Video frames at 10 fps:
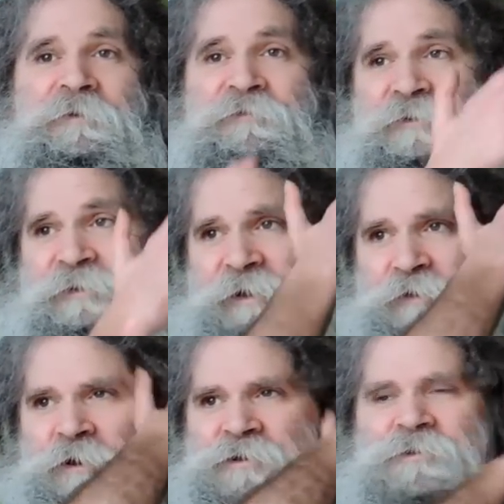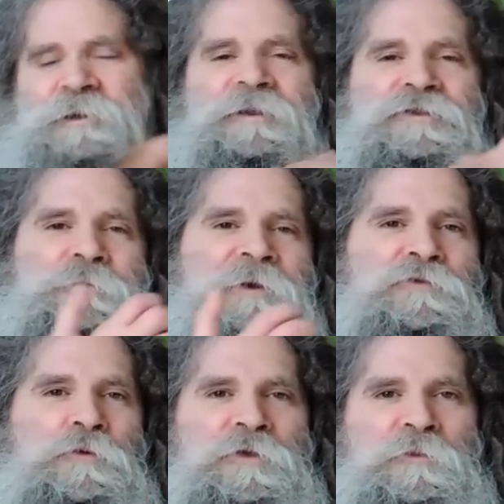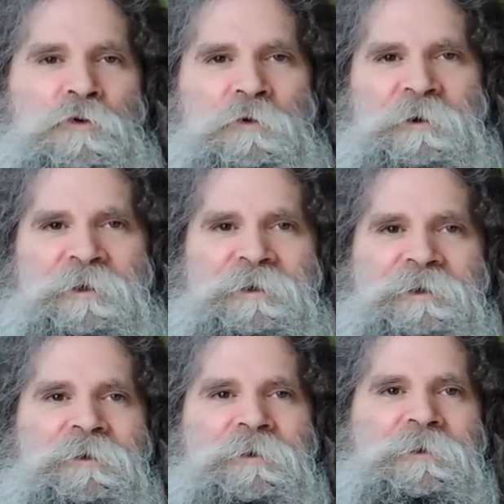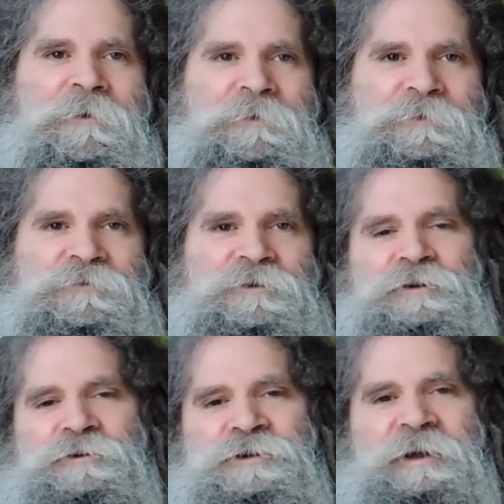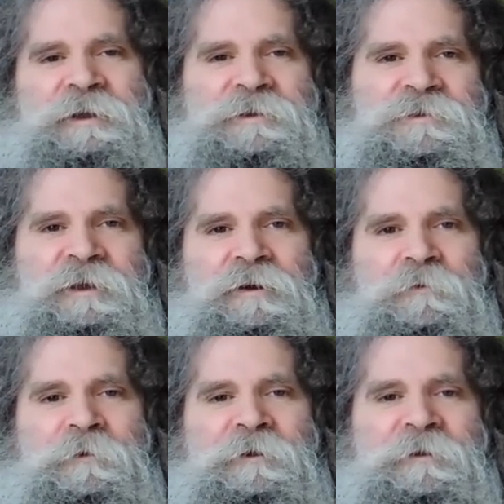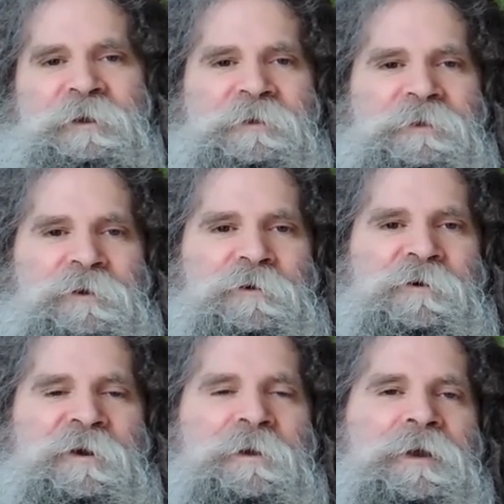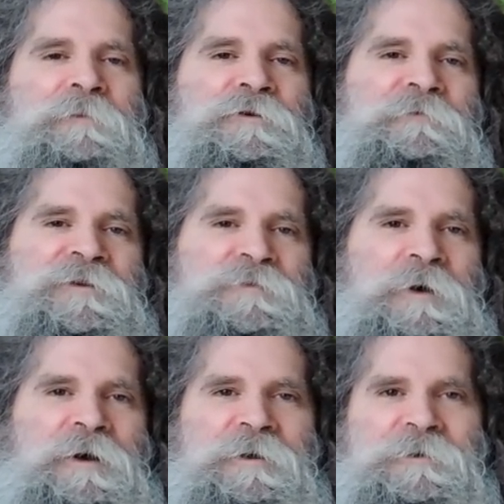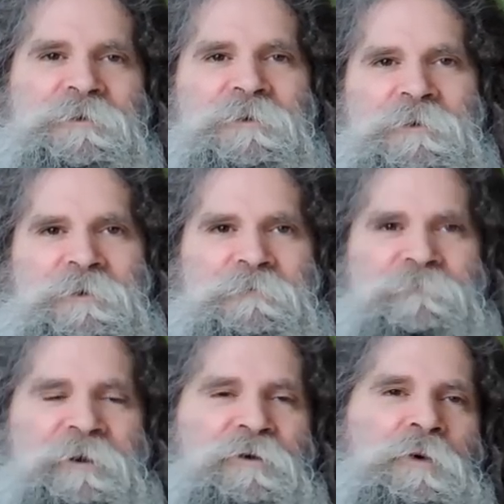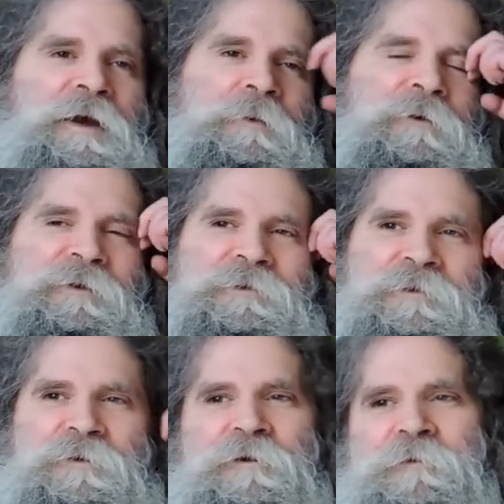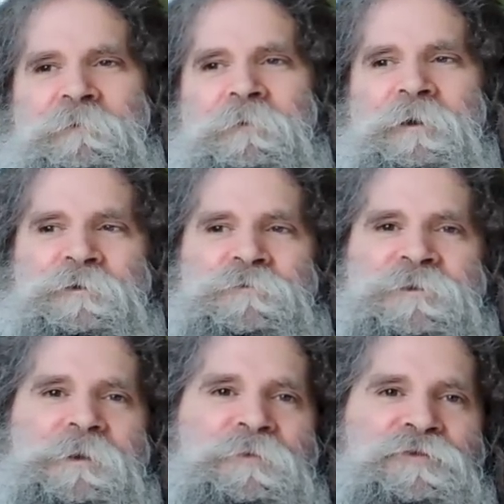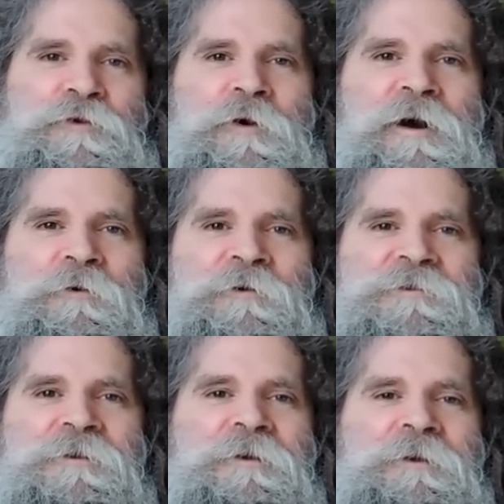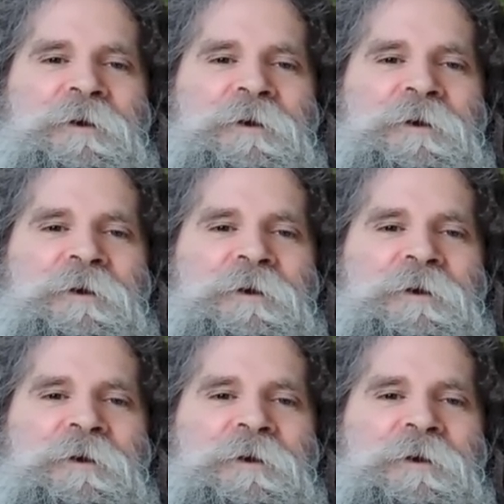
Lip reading: If you've got a question at 3, 4 in the morning, there's a good chance that I'll be, able to respond right away. But I do sleep a few hours.